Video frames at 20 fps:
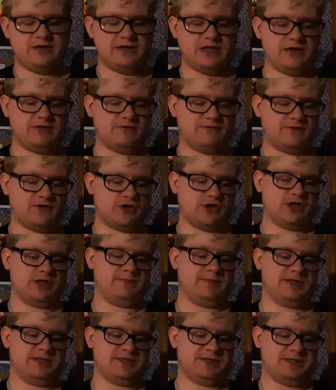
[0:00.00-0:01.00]
They refer to
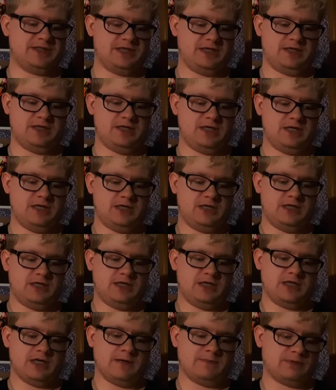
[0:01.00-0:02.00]
him as the
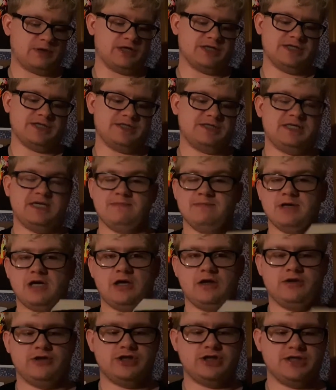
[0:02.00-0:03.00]
apprentice
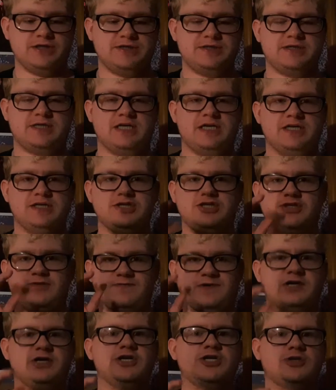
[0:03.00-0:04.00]
demonologist, his
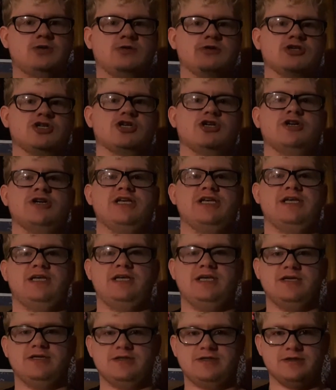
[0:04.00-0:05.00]
very short journey
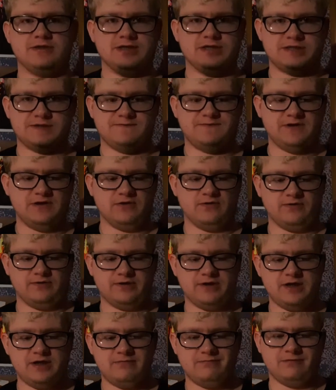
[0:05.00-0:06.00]
into this field
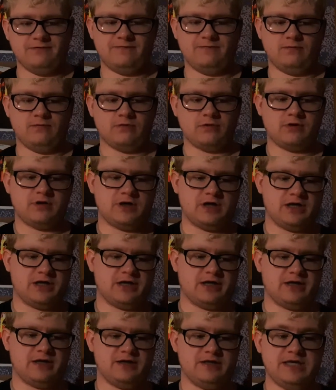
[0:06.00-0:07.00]
before uh,